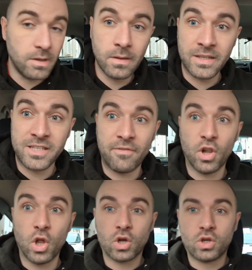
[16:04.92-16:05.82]
let's have a
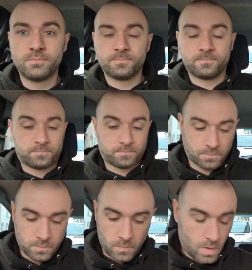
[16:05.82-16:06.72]
look.
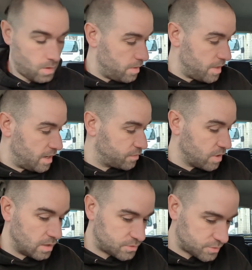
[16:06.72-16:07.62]
And then I've
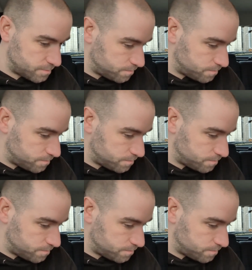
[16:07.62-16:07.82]
got